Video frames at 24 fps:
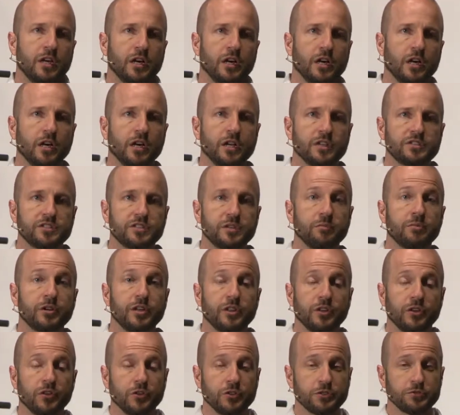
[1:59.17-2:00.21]
uh, somebody
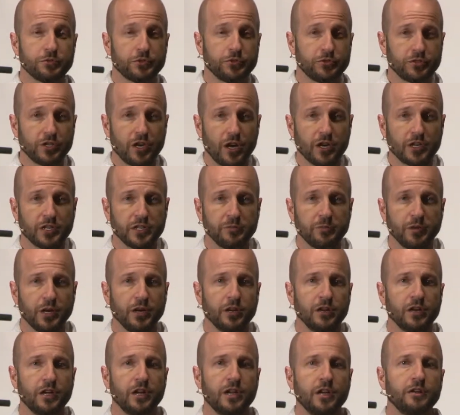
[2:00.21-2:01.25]
that knows what they're talking
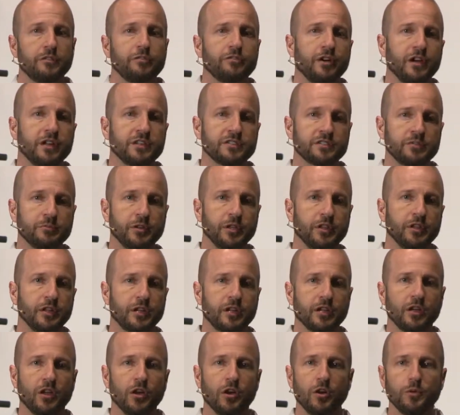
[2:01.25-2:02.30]
about, find somebody that
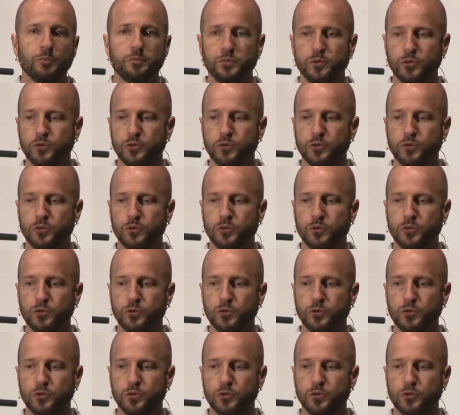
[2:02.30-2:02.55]
can help